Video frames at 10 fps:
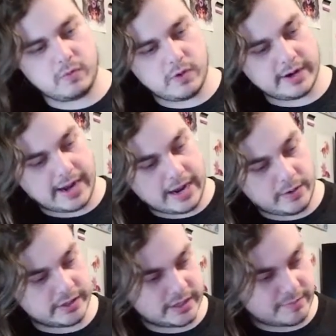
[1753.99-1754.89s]
how I
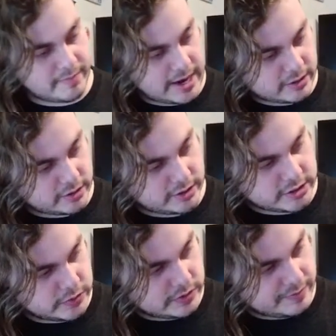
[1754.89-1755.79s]
think Mad are going to
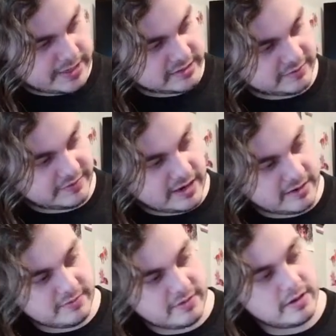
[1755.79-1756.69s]
do in the best of
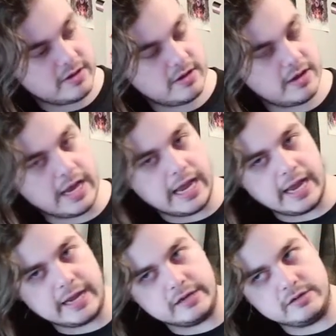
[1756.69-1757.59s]
5.
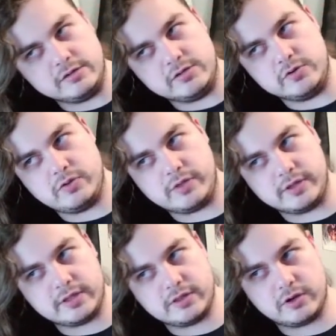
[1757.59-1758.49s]
I do think
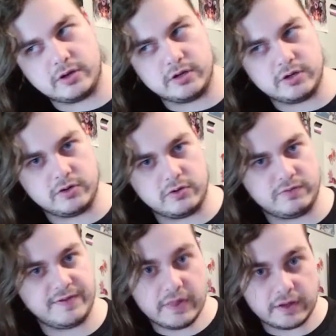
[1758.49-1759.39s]
that they're going to do
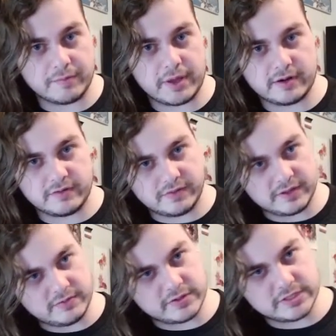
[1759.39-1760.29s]
fairly competitively
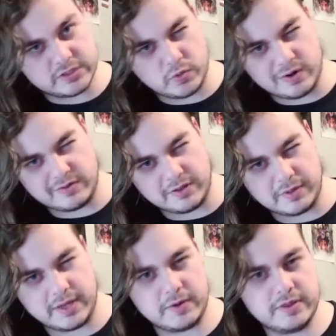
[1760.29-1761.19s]
versus whoever they
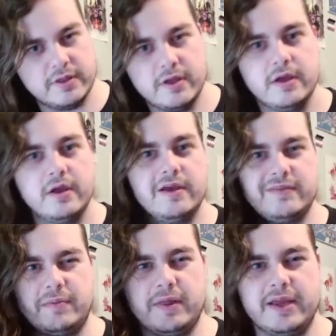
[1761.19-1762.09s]
play with. If they
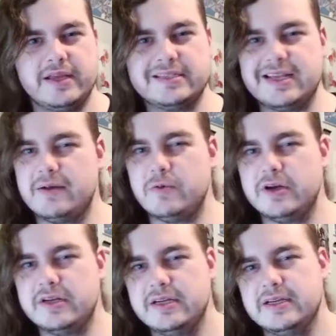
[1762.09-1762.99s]
play against
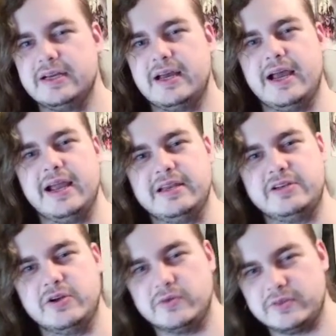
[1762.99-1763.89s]
Damwon, I
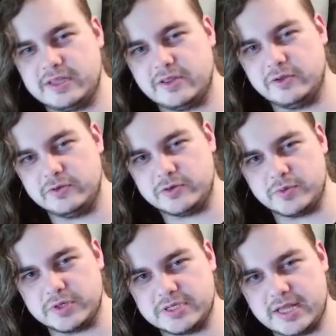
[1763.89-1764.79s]
don't think they'll do super
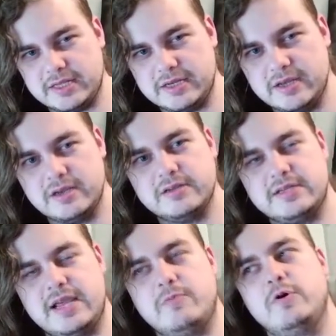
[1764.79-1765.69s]
solid.
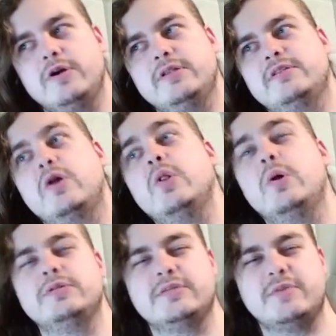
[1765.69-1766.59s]
Damwon
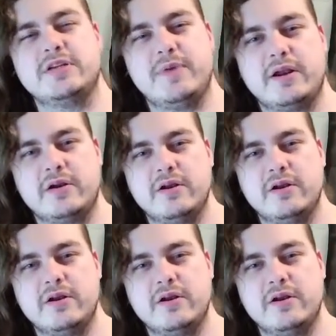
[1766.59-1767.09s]
closes much better,